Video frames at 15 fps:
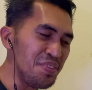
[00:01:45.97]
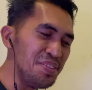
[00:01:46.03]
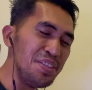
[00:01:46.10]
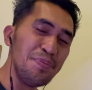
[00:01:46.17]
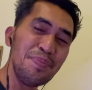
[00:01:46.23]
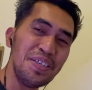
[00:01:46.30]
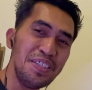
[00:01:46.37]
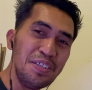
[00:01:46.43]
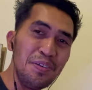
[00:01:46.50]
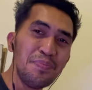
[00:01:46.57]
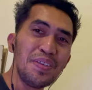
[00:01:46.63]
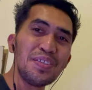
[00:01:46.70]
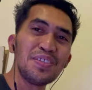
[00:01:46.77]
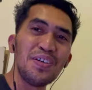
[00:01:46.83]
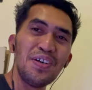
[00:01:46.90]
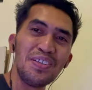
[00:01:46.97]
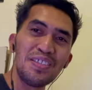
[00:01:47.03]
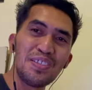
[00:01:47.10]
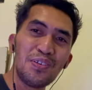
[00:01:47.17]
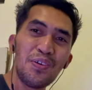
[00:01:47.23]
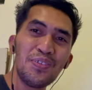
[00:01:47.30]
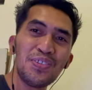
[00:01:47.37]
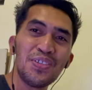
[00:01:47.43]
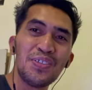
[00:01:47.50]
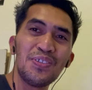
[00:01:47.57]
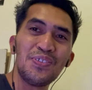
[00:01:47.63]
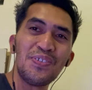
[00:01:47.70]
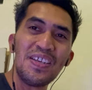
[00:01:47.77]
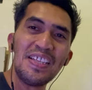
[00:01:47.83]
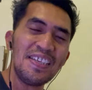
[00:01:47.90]
The meaning of the song it's also
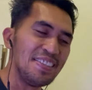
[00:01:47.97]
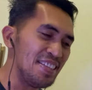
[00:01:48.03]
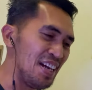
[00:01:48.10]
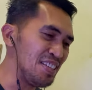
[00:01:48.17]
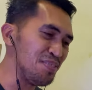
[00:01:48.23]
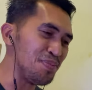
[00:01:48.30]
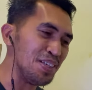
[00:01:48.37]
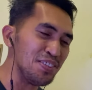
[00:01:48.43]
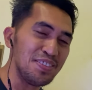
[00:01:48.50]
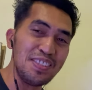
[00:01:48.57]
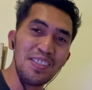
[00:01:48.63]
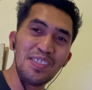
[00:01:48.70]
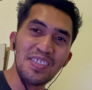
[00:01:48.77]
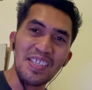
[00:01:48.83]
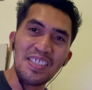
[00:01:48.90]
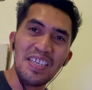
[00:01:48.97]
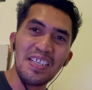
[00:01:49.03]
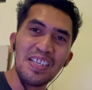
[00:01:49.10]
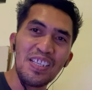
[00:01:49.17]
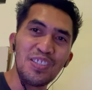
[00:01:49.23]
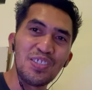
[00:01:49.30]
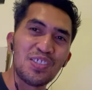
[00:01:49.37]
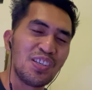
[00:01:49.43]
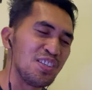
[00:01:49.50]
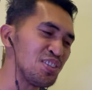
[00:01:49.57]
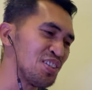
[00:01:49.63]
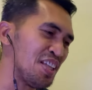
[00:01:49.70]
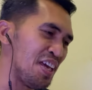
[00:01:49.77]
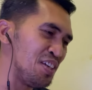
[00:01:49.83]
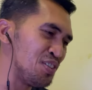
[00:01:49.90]
really nice because there's an English
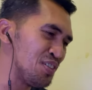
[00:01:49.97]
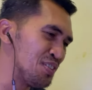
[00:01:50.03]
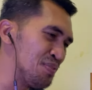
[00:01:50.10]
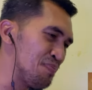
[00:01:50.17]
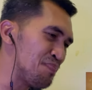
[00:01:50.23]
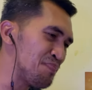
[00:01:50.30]
translation.